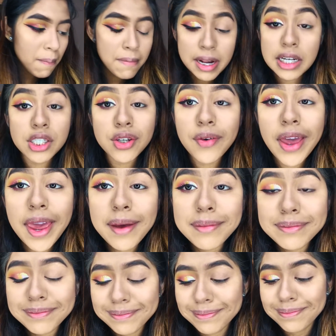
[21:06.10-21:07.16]
but it's okay.
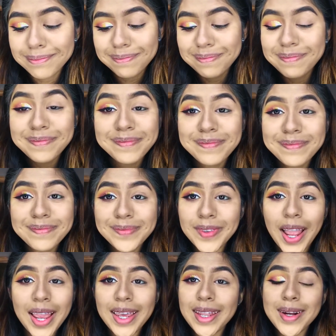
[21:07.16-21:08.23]

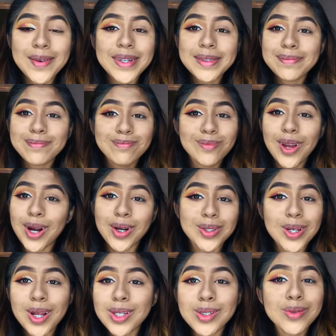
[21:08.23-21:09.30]
You know what? A
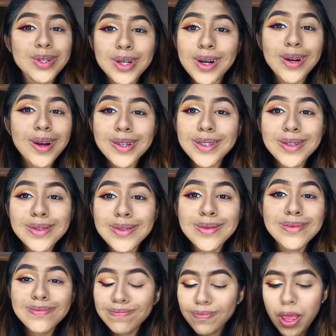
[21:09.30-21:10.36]
girl's gonna do what a girl calls a
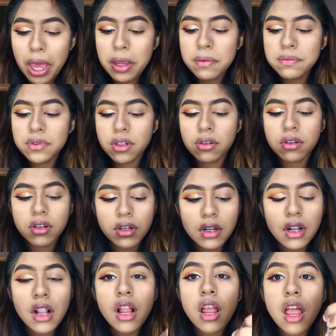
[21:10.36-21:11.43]
move. Okay, so
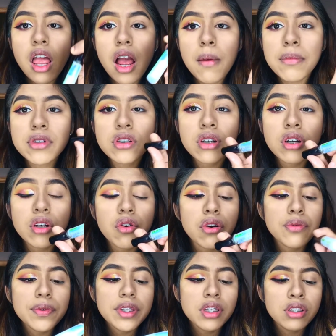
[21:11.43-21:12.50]
I'm also gonna go
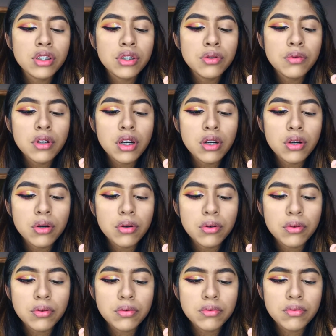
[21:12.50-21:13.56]
in with the
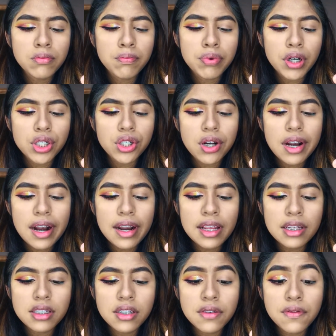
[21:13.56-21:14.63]
Duo Brush On
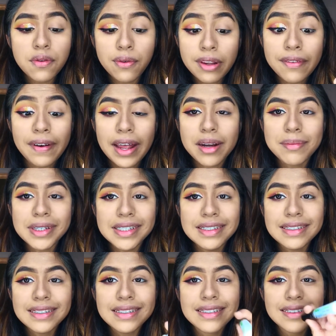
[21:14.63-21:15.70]
Adhesive with
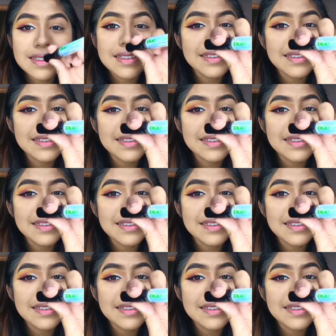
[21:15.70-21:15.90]
Vitamins.